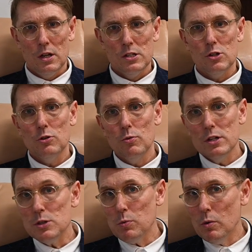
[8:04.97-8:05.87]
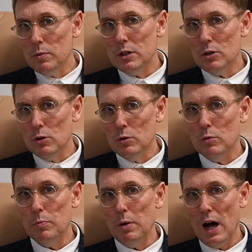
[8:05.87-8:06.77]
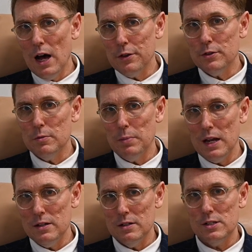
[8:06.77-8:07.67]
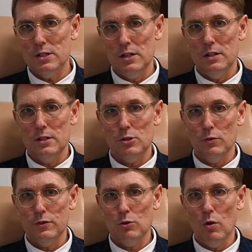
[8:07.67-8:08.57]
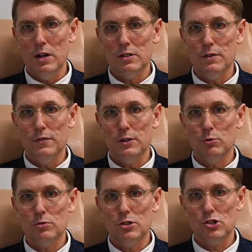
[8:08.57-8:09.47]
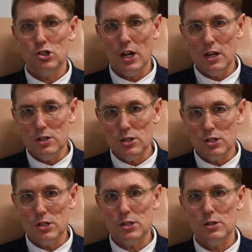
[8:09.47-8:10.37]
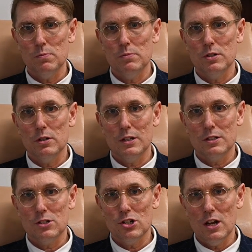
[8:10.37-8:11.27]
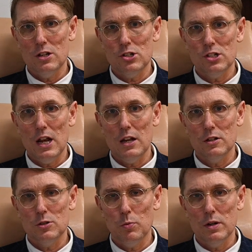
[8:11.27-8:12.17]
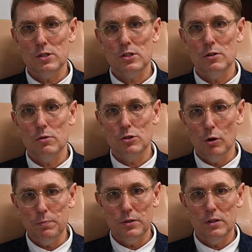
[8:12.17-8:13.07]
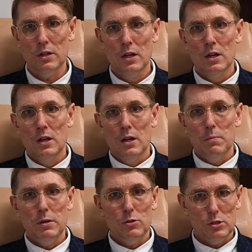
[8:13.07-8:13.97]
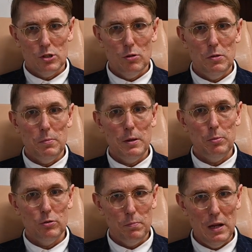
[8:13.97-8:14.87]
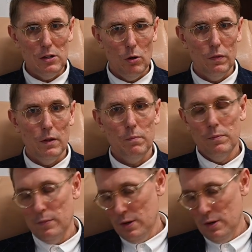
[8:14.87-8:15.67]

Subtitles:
So there is what we call path dependency. It's often quite difficult to change systems and change standards once they're adopted because so many people depend on them.